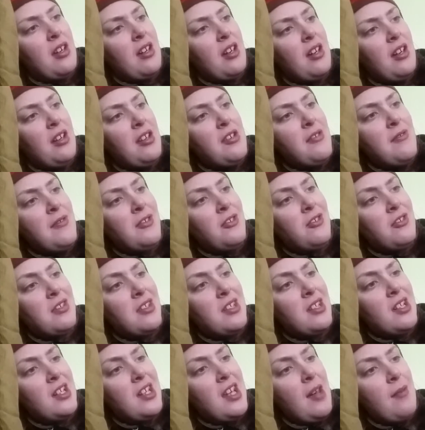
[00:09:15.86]
Are you
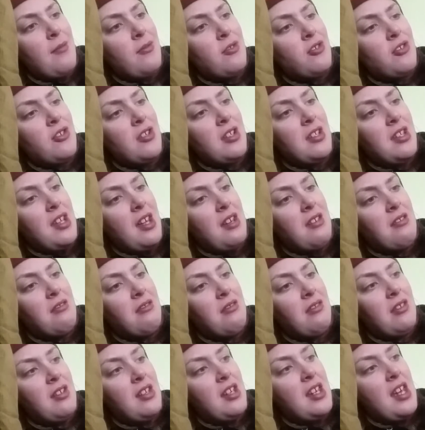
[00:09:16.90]
interested in chemistry, then?
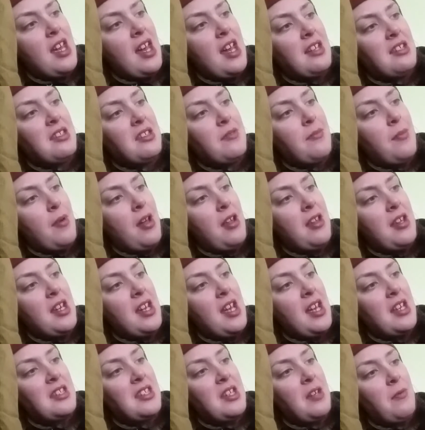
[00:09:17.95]
He asked Polly
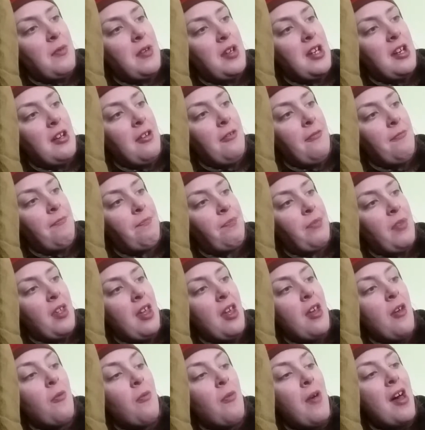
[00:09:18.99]
as they went out.
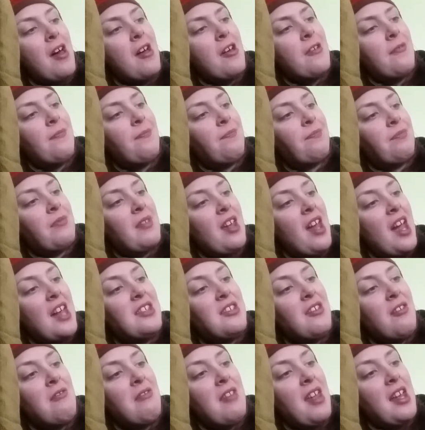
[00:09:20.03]
Well, I
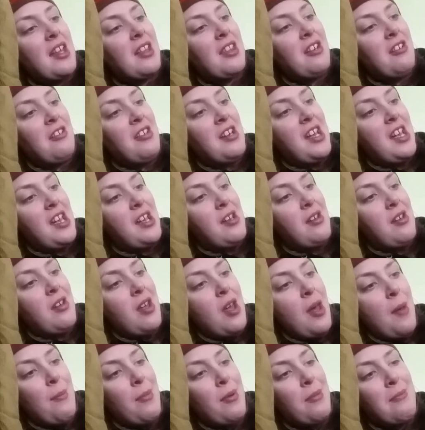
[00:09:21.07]
don't like learning it,
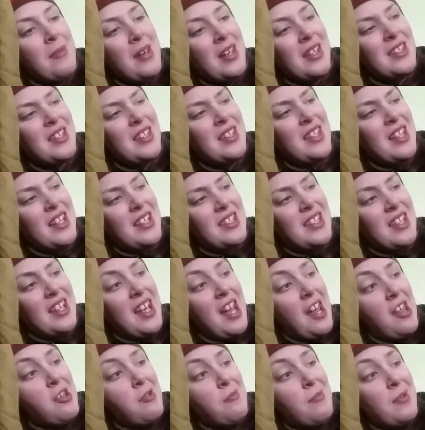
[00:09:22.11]
but mixing things
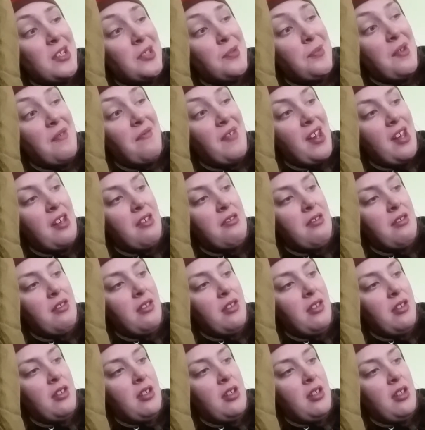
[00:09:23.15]
together must be fun.
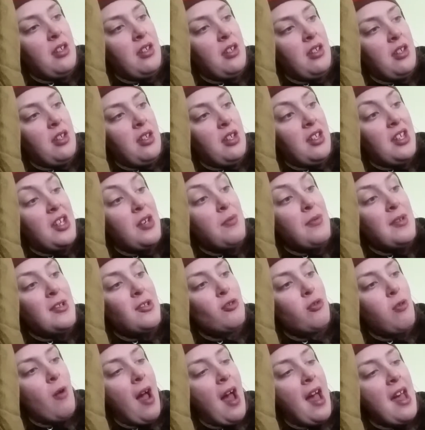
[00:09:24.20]
Can we
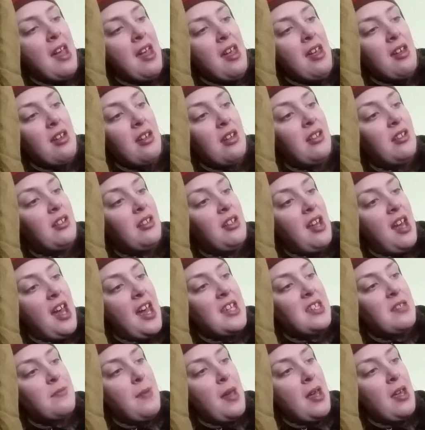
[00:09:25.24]
try it?
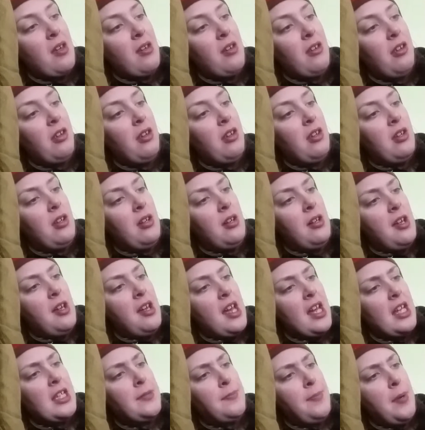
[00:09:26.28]
Asked Michael.
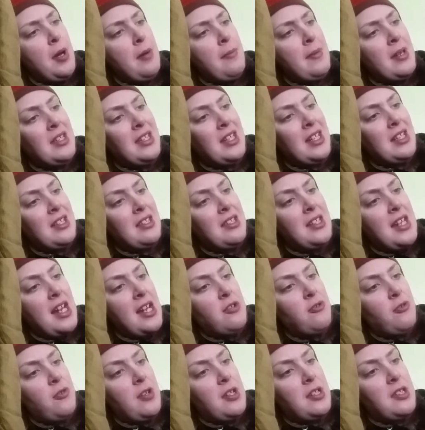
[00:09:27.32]
Experimenting is
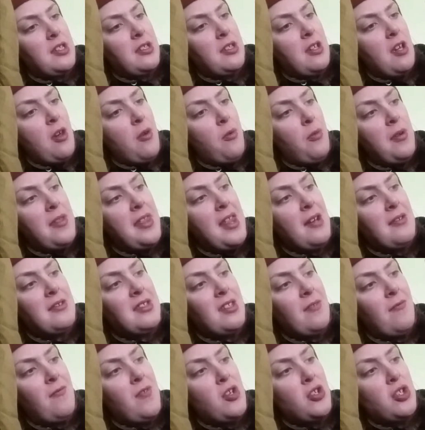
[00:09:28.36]
dangerous without
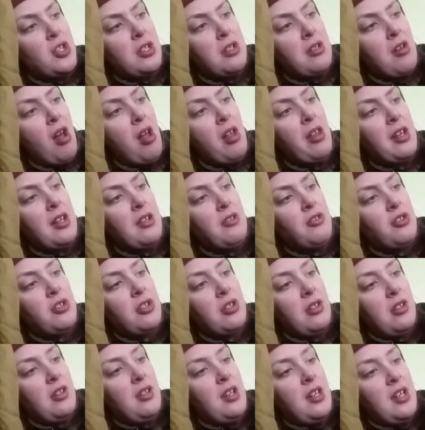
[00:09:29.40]
sufficient knowledge,
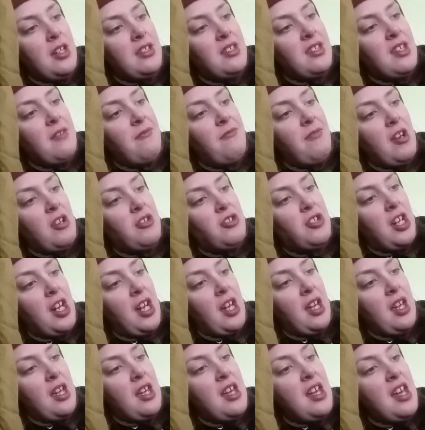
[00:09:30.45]
said
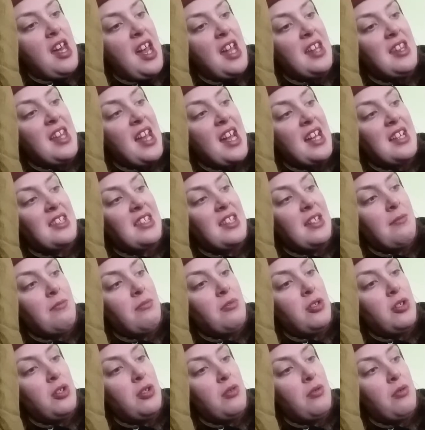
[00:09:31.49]
Frederick, and that
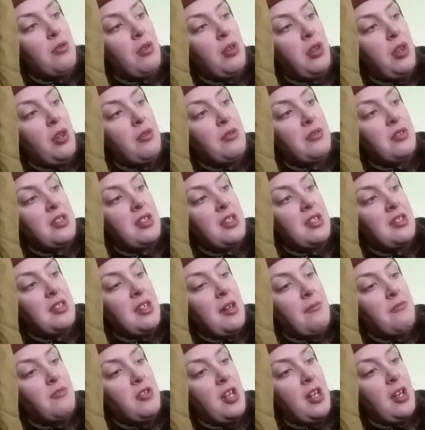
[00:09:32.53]
seemed too close the
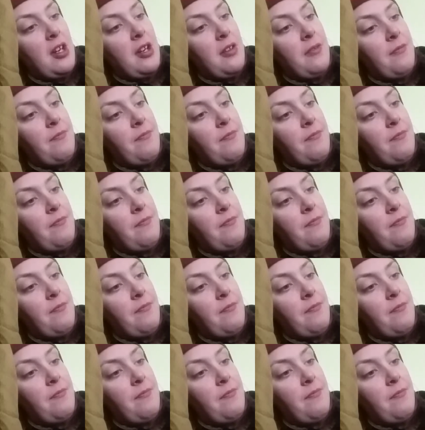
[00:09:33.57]
subject.